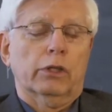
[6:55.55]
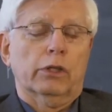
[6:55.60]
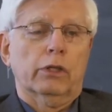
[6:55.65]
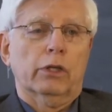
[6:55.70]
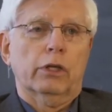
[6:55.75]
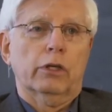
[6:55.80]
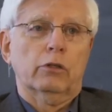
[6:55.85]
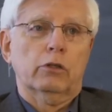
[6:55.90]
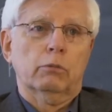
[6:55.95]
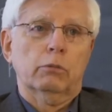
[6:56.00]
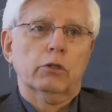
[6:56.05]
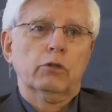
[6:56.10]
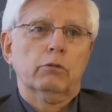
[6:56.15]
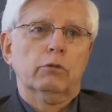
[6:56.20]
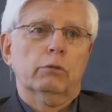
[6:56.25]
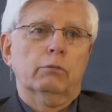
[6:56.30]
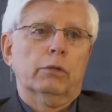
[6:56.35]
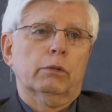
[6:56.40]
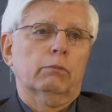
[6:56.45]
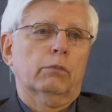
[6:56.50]
And, and you must
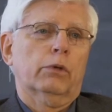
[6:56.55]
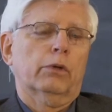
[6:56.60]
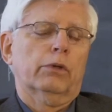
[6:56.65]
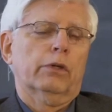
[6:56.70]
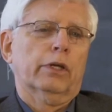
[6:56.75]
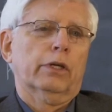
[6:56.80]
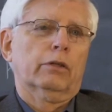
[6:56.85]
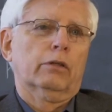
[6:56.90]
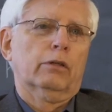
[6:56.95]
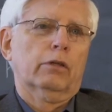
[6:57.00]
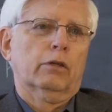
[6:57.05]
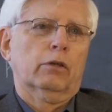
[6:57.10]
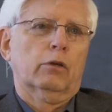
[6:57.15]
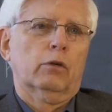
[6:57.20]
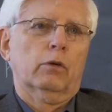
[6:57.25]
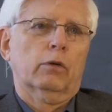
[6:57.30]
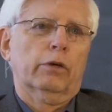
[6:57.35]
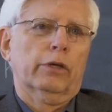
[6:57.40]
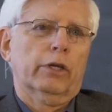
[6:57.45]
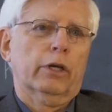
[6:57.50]
remember that uh,
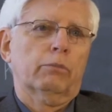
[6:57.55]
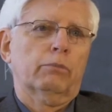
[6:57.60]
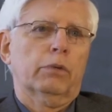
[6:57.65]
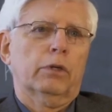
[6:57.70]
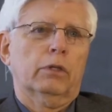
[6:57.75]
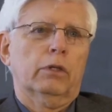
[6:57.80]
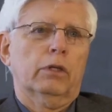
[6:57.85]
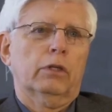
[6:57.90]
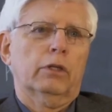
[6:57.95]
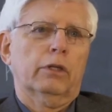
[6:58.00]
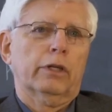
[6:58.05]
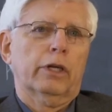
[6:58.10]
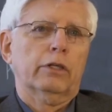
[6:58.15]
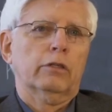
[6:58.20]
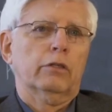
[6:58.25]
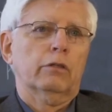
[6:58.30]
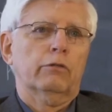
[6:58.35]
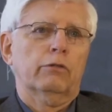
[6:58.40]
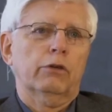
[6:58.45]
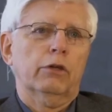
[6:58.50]
growing up in, in the
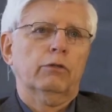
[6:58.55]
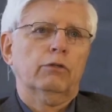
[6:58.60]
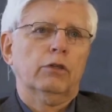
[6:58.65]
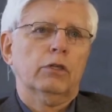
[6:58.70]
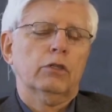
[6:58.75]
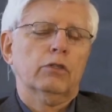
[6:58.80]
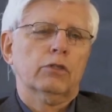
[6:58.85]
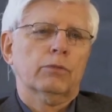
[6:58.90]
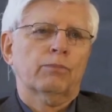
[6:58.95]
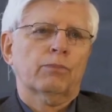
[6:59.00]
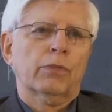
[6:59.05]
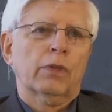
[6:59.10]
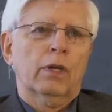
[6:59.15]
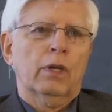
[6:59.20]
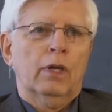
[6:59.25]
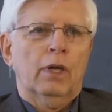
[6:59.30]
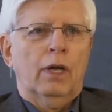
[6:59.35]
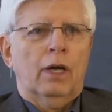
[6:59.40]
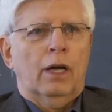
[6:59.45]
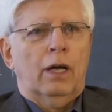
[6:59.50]
1950s,
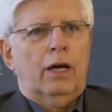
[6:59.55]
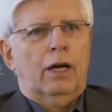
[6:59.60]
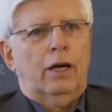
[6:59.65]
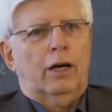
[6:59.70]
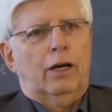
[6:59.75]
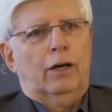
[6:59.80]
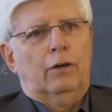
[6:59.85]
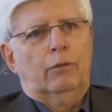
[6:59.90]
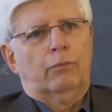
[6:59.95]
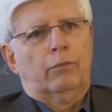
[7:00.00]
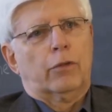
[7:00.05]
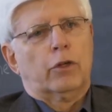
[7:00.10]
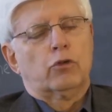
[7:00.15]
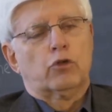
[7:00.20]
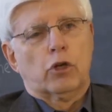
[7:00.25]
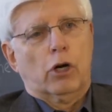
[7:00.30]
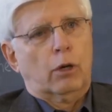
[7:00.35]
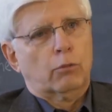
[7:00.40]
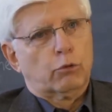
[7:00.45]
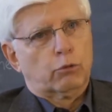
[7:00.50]
um,
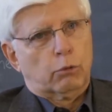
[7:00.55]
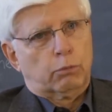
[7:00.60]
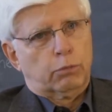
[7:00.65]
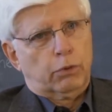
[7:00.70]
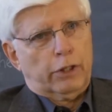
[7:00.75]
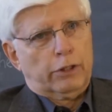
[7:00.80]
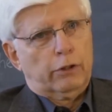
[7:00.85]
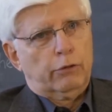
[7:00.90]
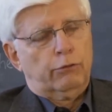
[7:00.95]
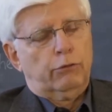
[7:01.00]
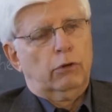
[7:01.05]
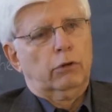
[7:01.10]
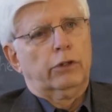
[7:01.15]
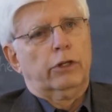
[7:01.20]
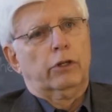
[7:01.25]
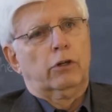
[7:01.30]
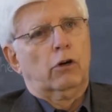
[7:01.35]
jobs were plentiful, the